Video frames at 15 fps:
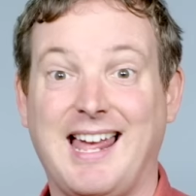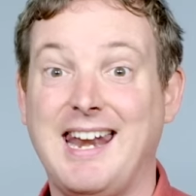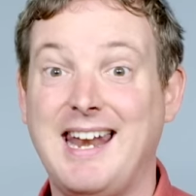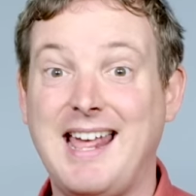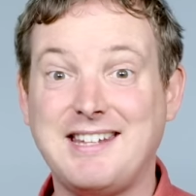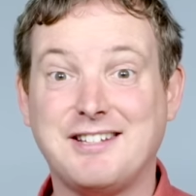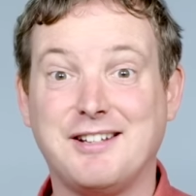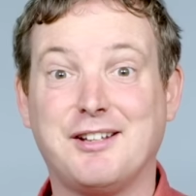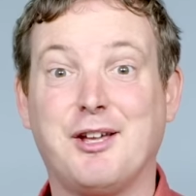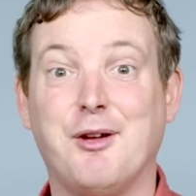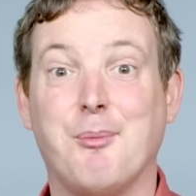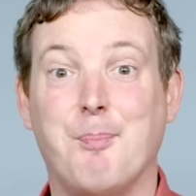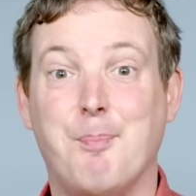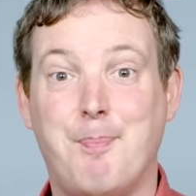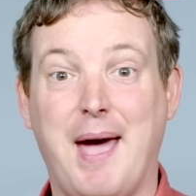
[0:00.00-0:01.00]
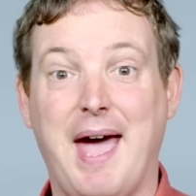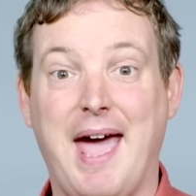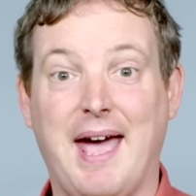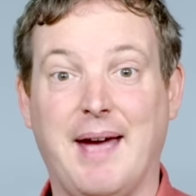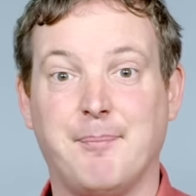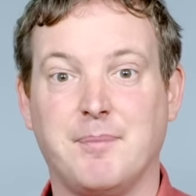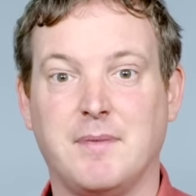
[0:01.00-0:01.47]
Let's look at
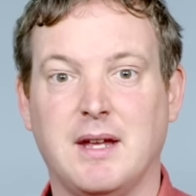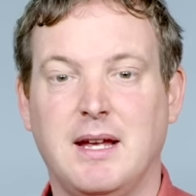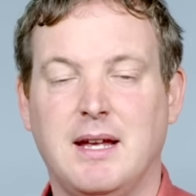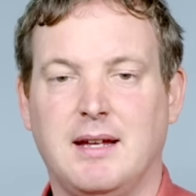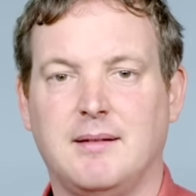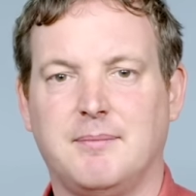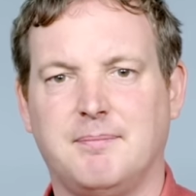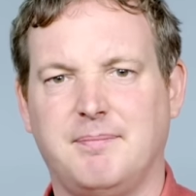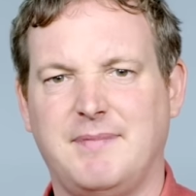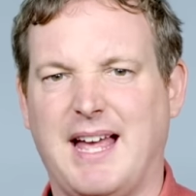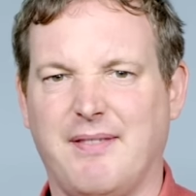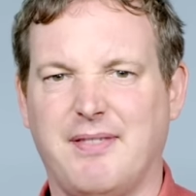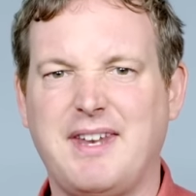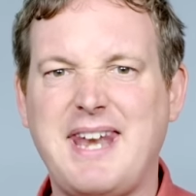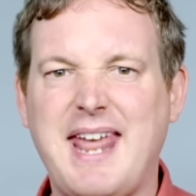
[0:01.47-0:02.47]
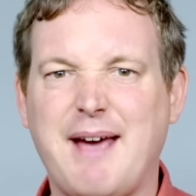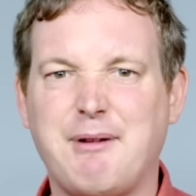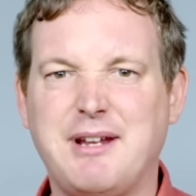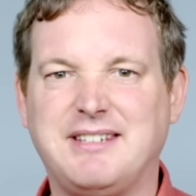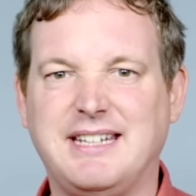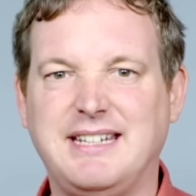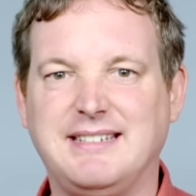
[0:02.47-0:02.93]
bear. Now, the noun
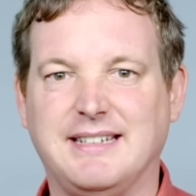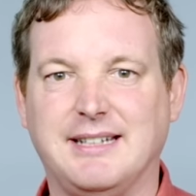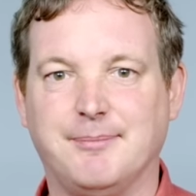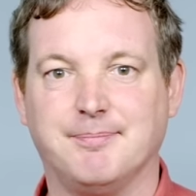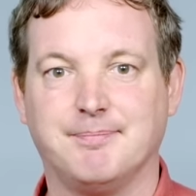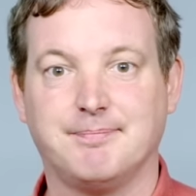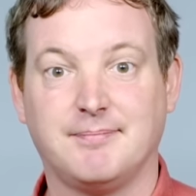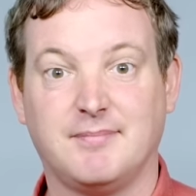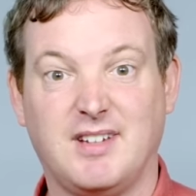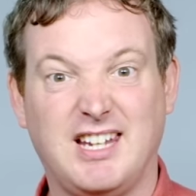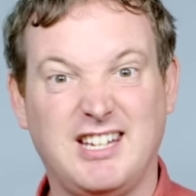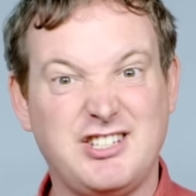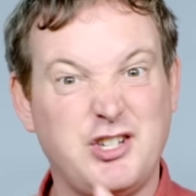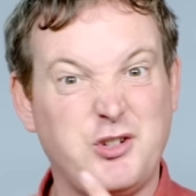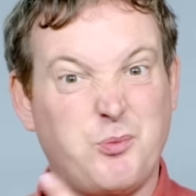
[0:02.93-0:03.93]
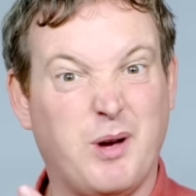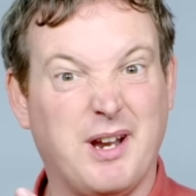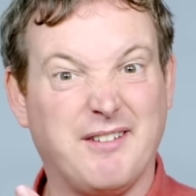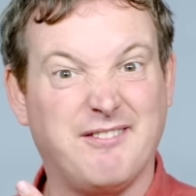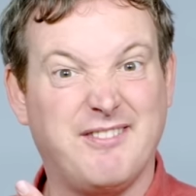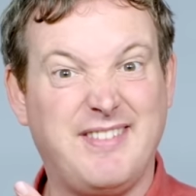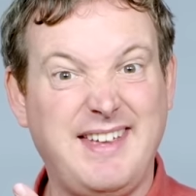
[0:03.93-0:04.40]
is easy. It's just one
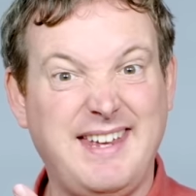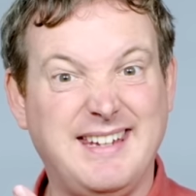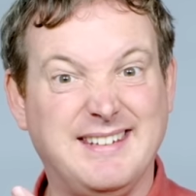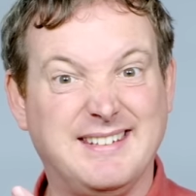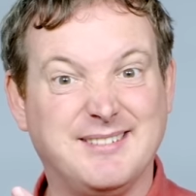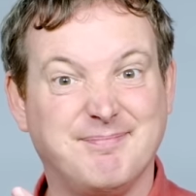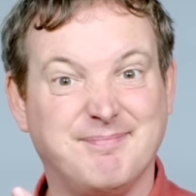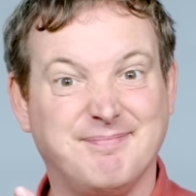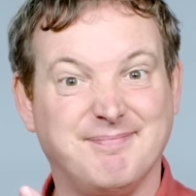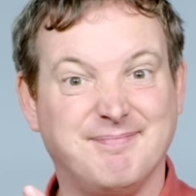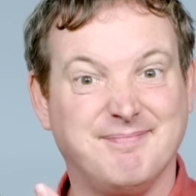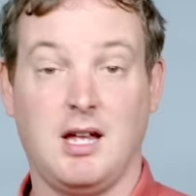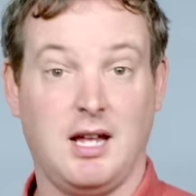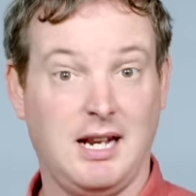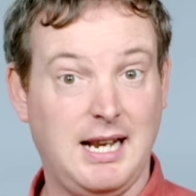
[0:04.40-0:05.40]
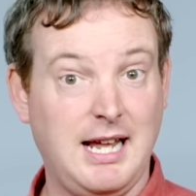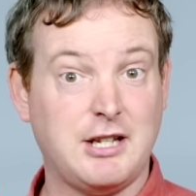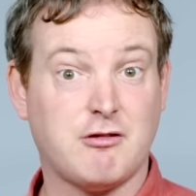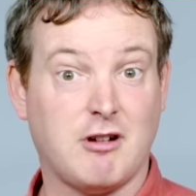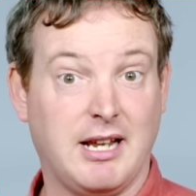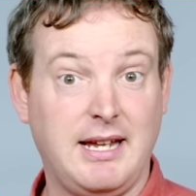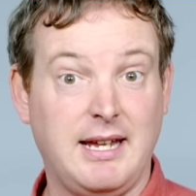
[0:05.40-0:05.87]
of these.
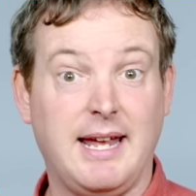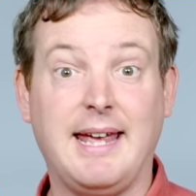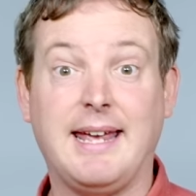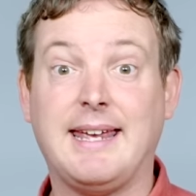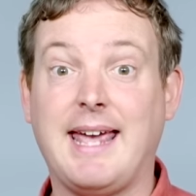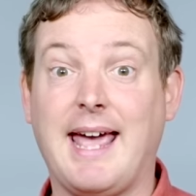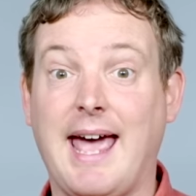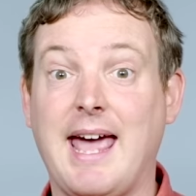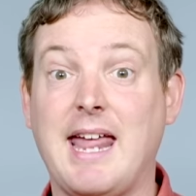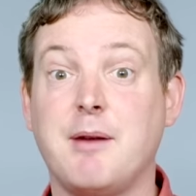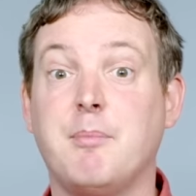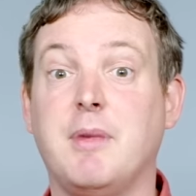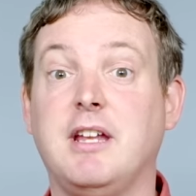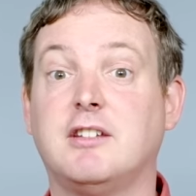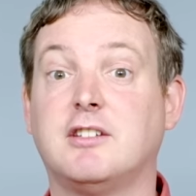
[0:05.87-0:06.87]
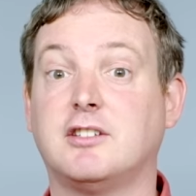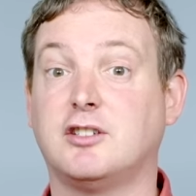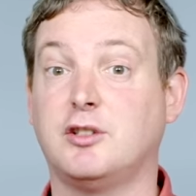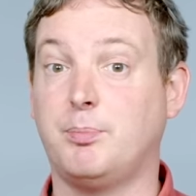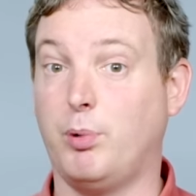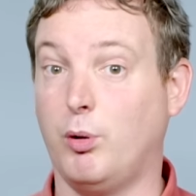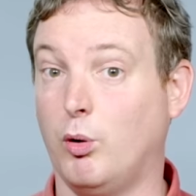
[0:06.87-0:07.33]
Literally, it can mean to
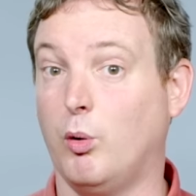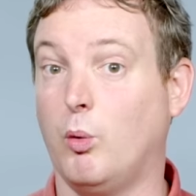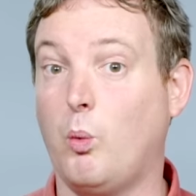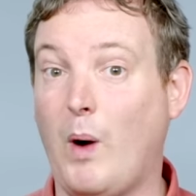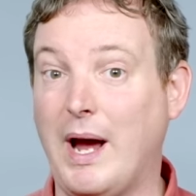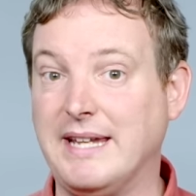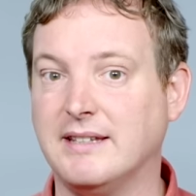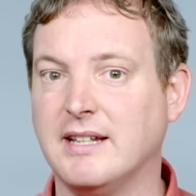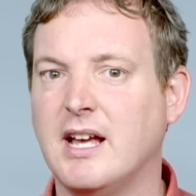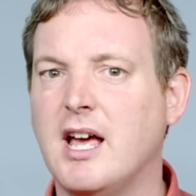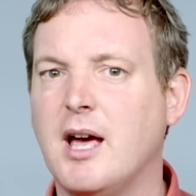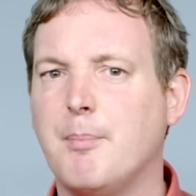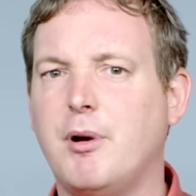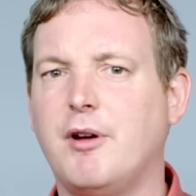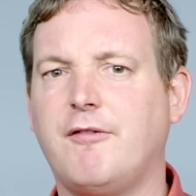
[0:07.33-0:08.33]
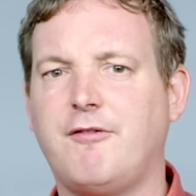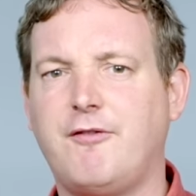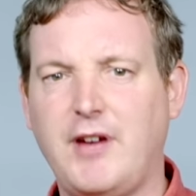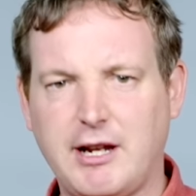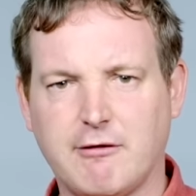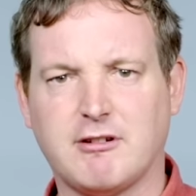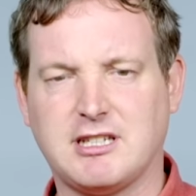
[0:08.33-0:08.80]
support weight, but
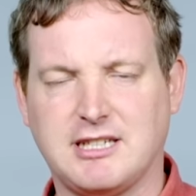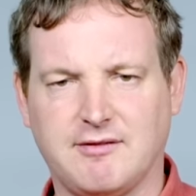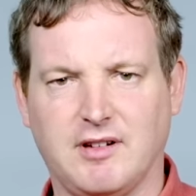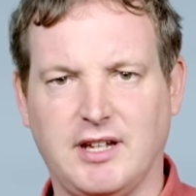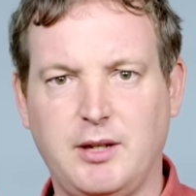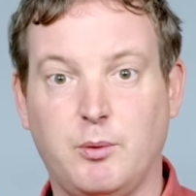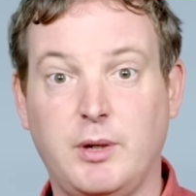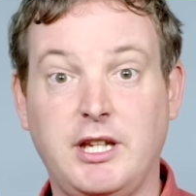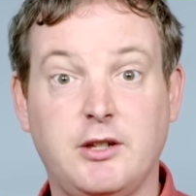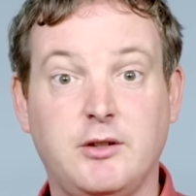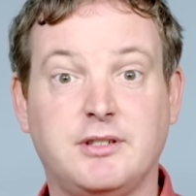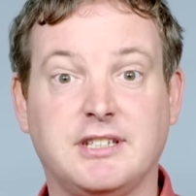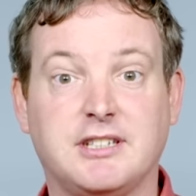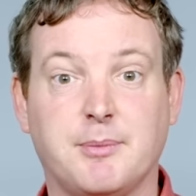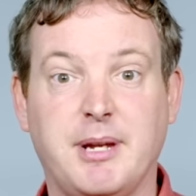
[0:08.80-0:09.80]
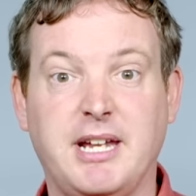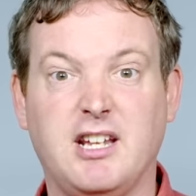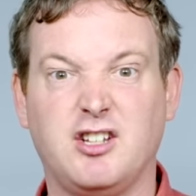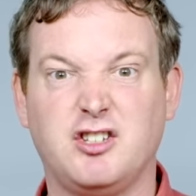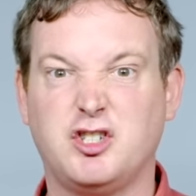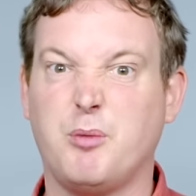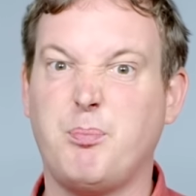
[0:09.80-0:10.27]
figuratively, we use it to mean
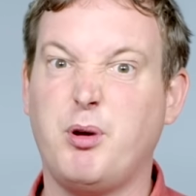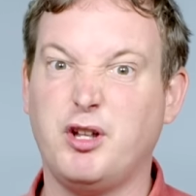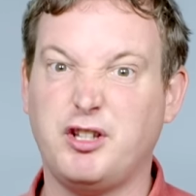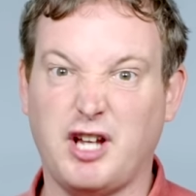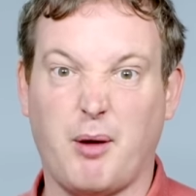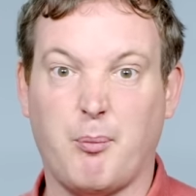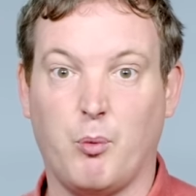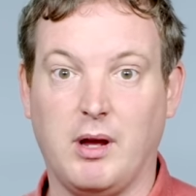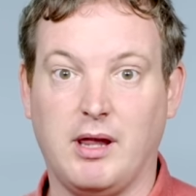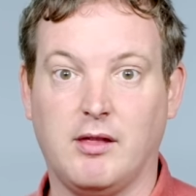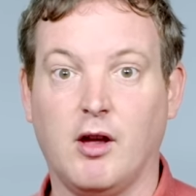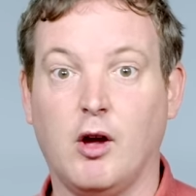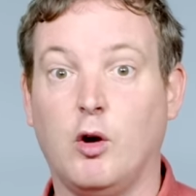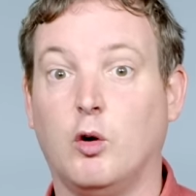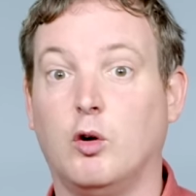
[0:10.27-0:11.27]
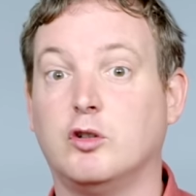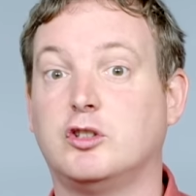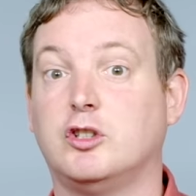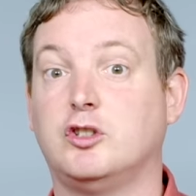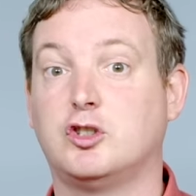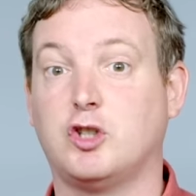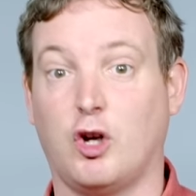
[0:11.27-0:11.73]
to put up with or
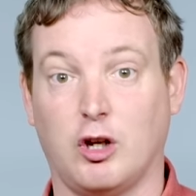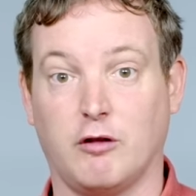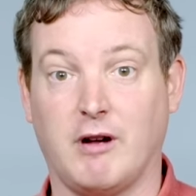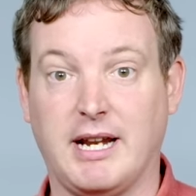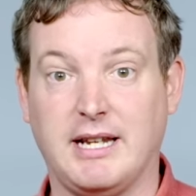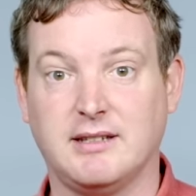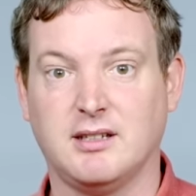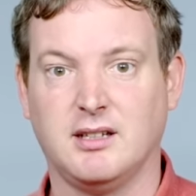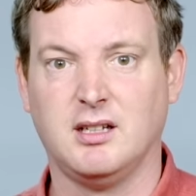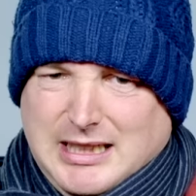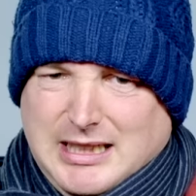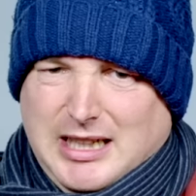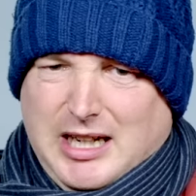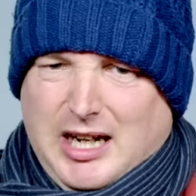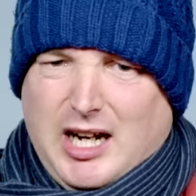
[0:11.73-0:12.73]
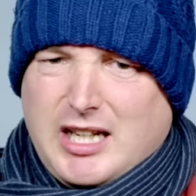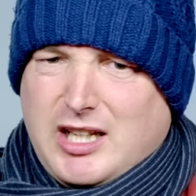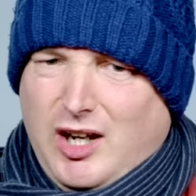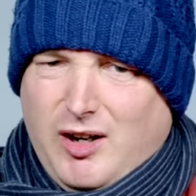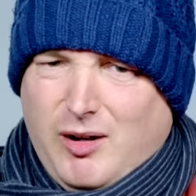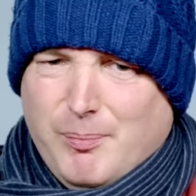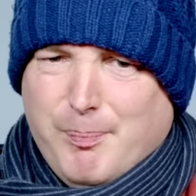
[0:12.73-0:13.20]
to tolerate. I
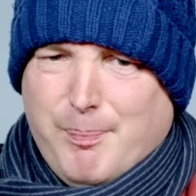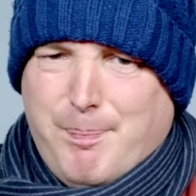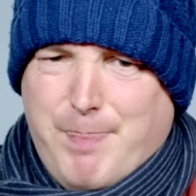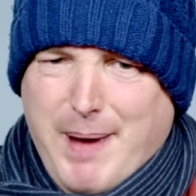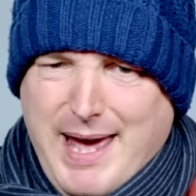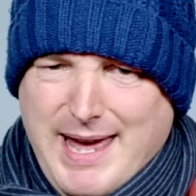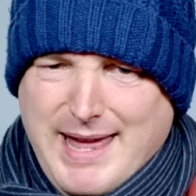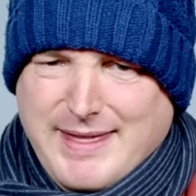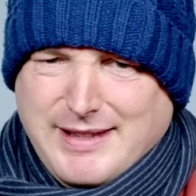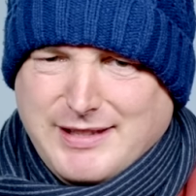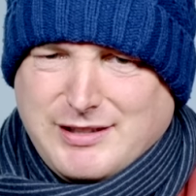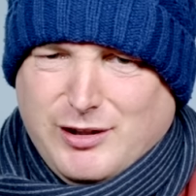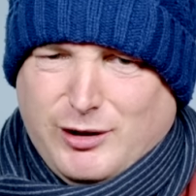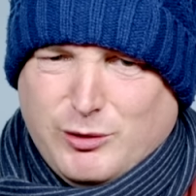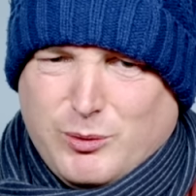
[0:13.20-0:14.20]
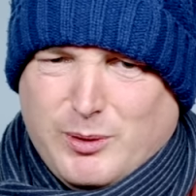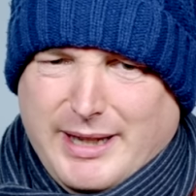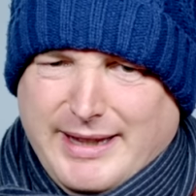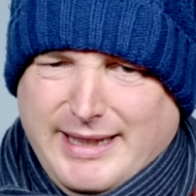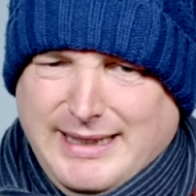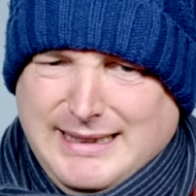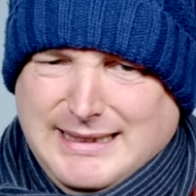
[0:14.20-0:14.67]
can't bear this cold
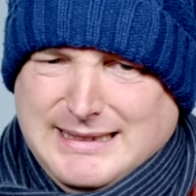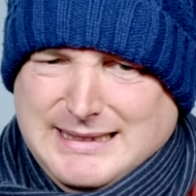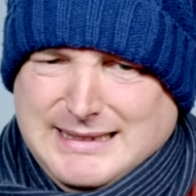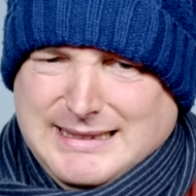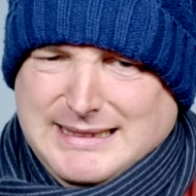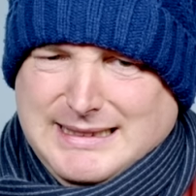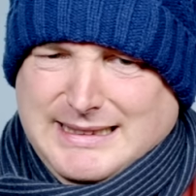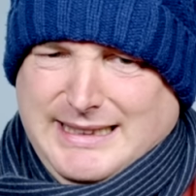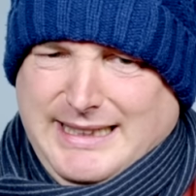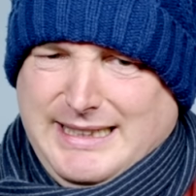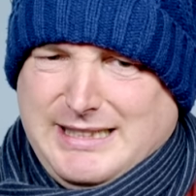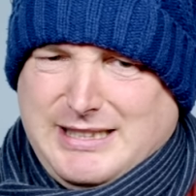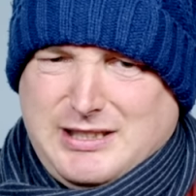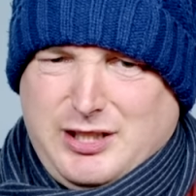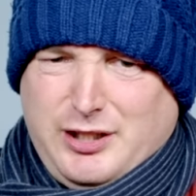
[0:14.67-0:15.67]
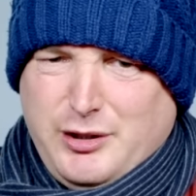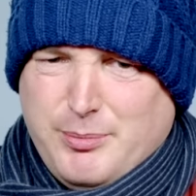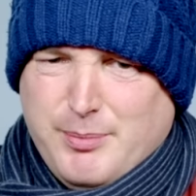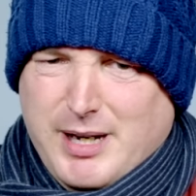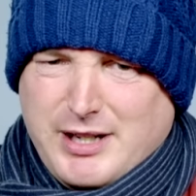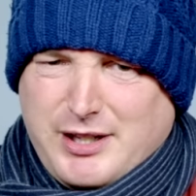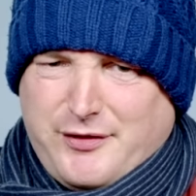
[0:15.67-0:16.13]
weather. It's too
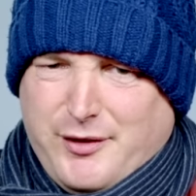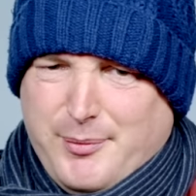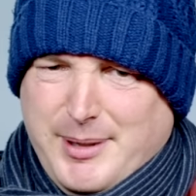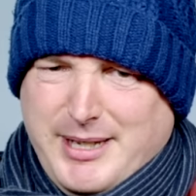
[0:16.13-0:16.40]
much for me.